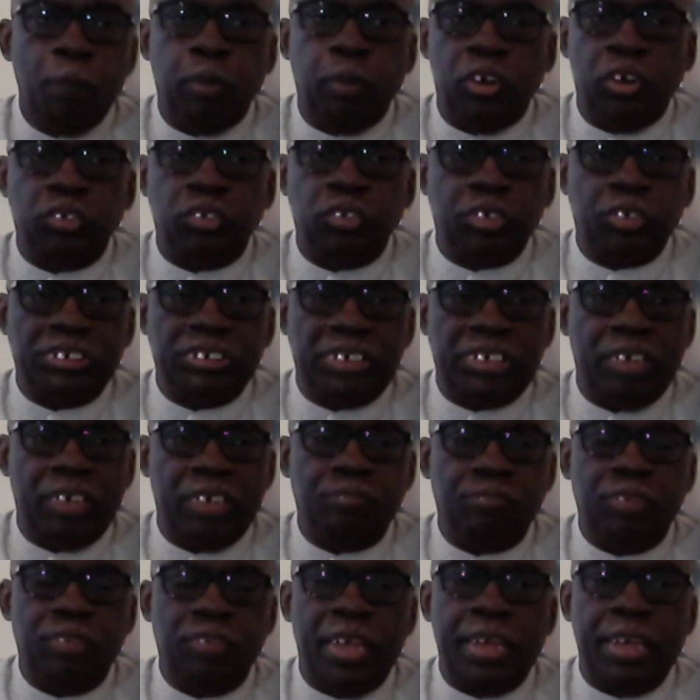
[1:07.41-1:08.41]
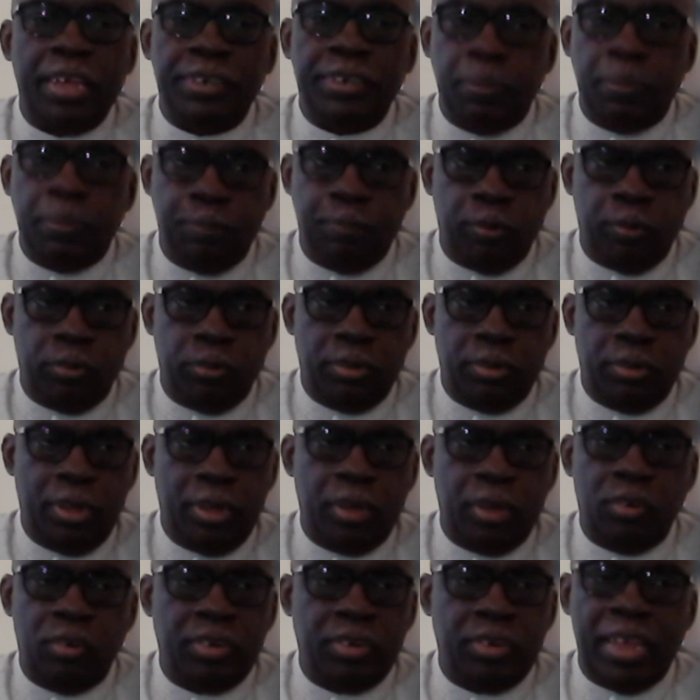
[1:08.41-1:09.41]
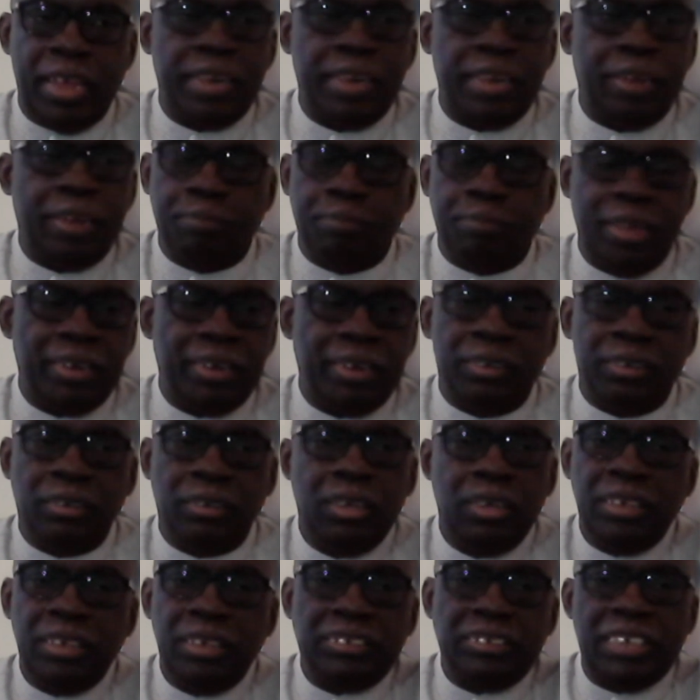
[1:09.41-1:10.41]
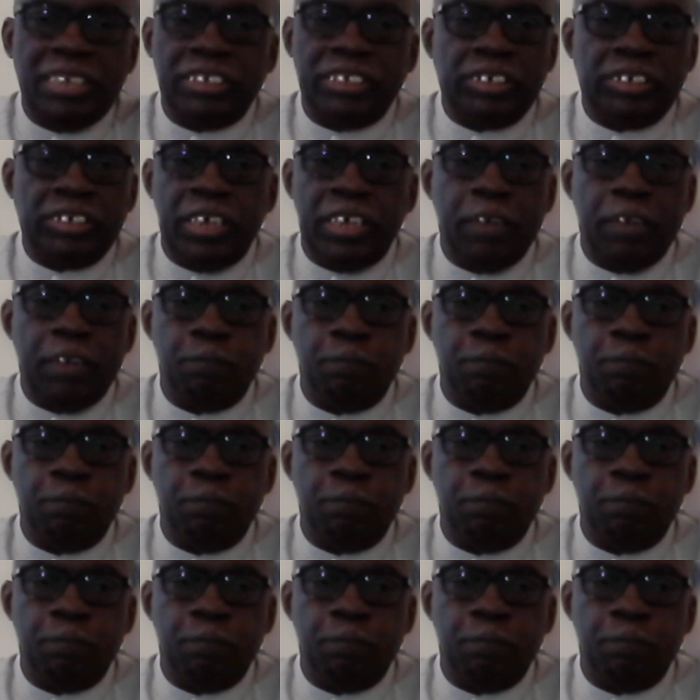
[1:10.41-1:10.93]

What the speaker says: Police Reserve depot and just